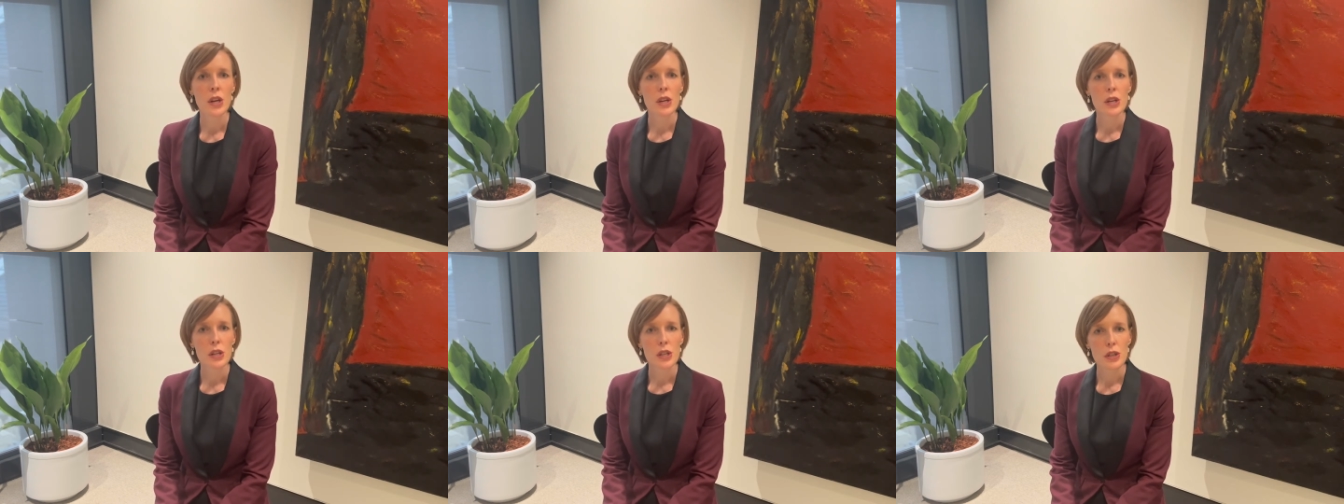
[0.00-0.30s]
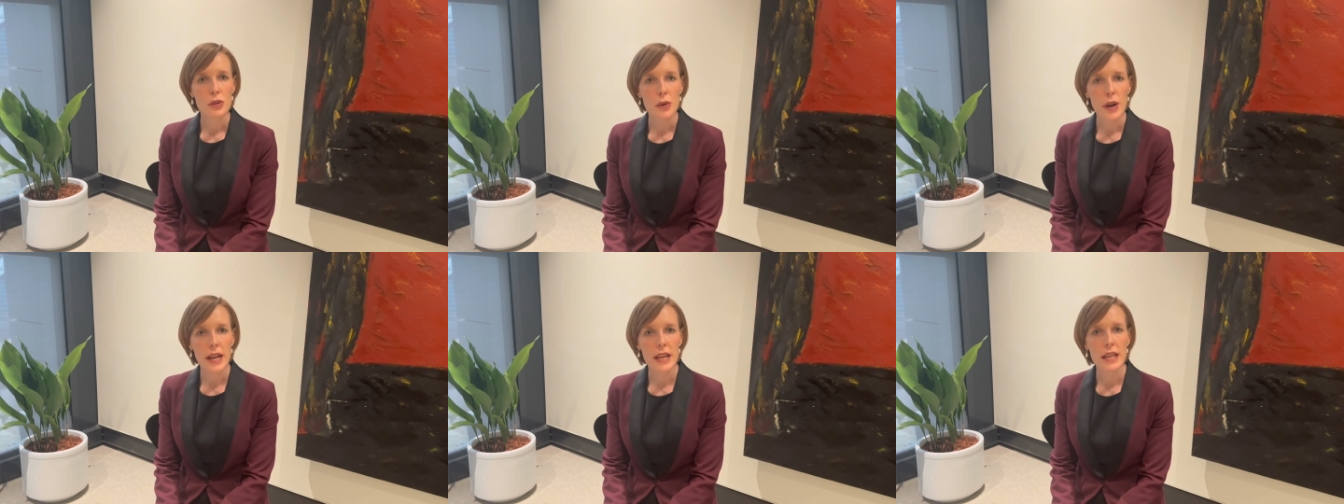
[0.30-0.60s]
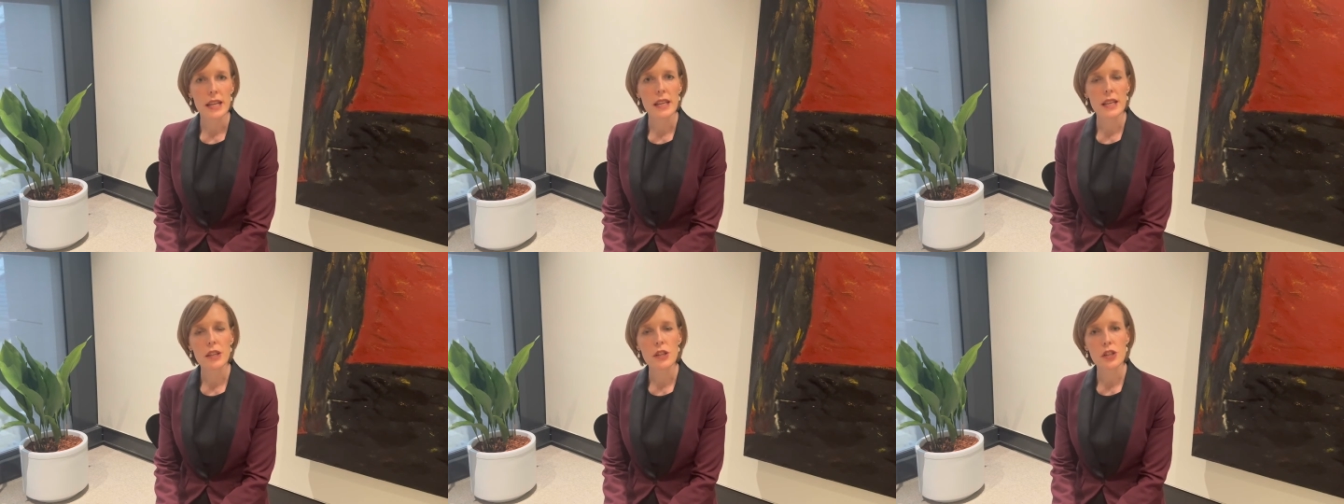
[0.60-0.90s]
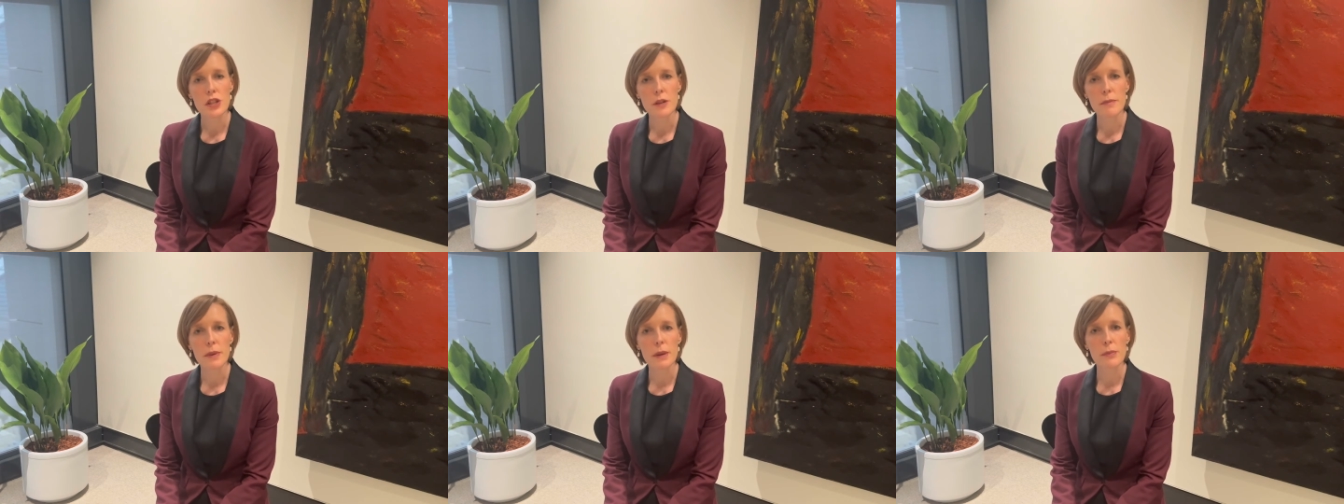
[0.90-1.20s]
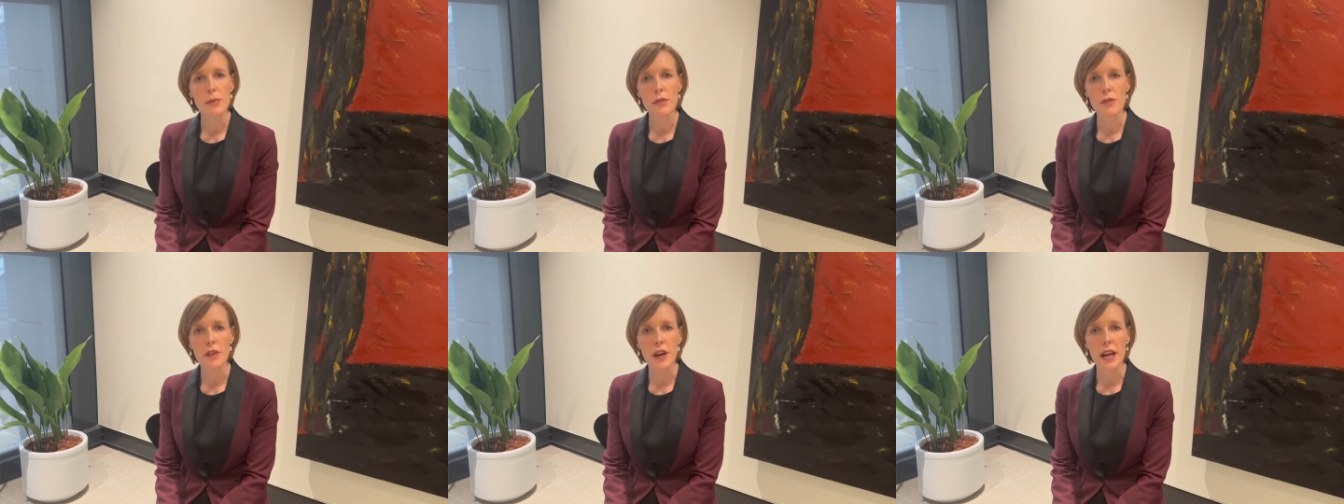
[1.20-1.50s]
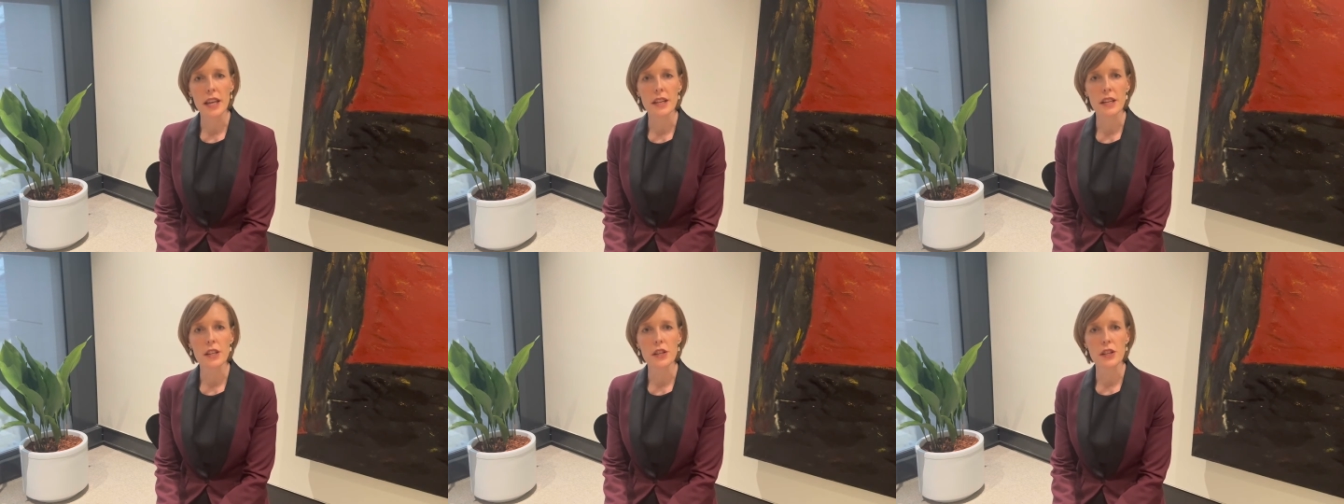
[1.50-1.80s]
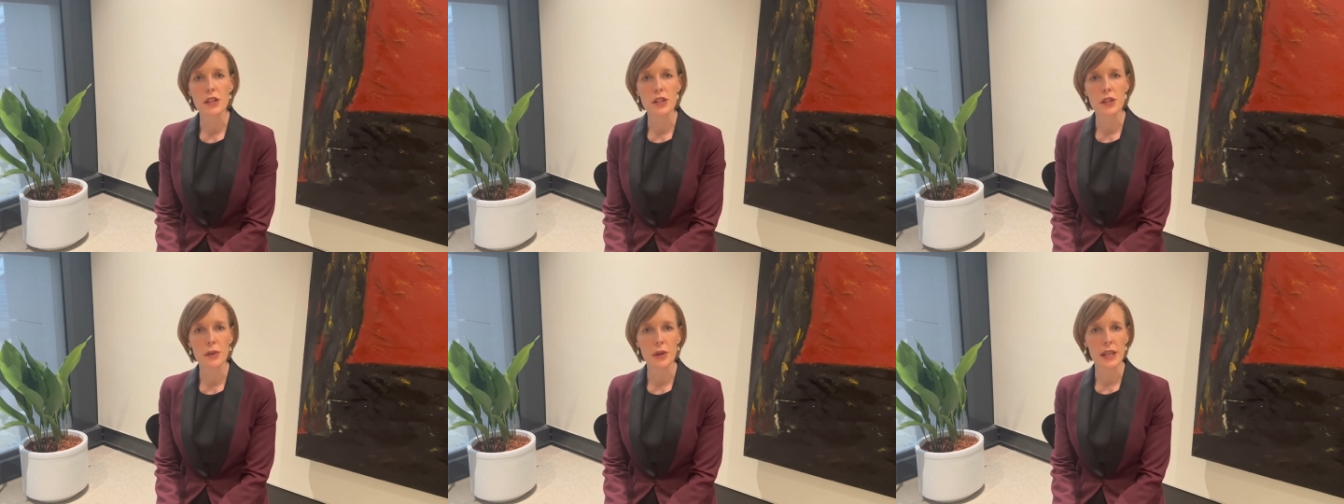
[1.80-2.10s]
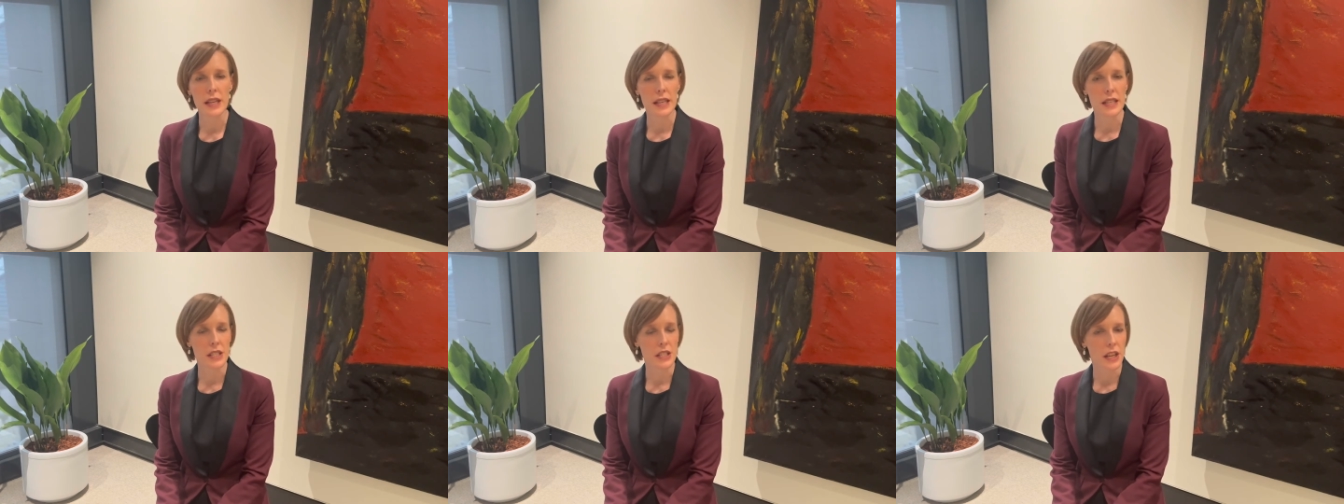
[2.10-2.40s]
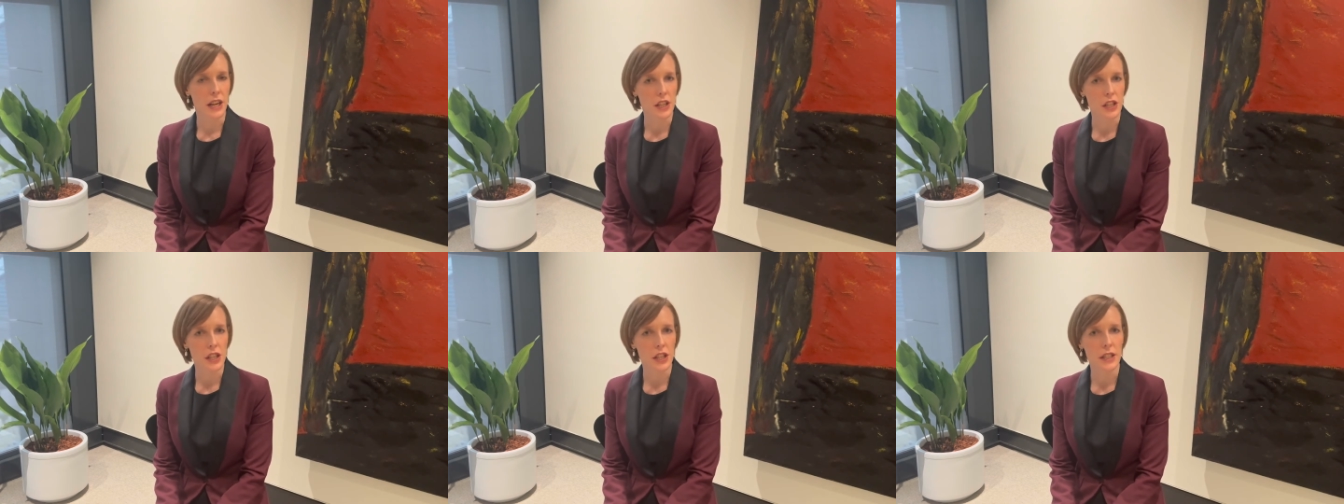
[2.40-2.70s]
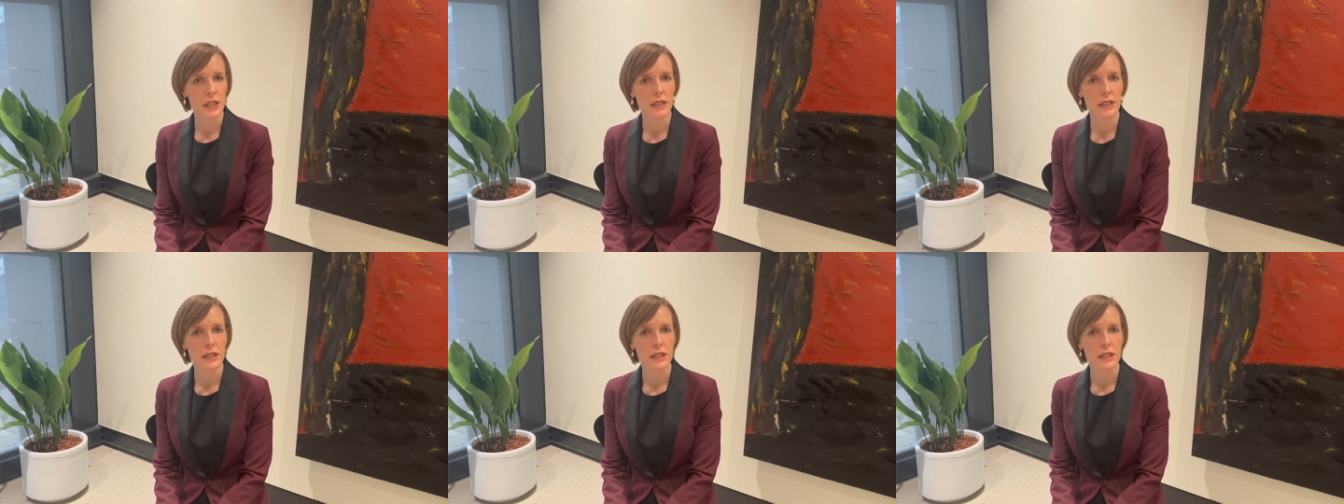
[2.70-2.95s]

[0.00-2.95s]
Training should be provided during induction,